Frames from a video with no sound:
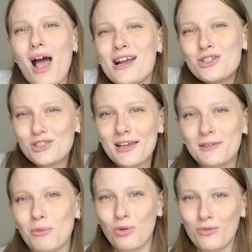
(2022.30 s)
just like
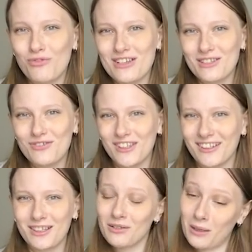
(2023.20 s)
that warm, fuzzy
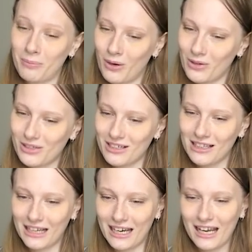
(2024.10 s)
feeling,
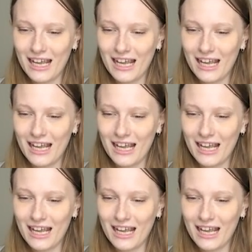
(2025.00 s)
personally.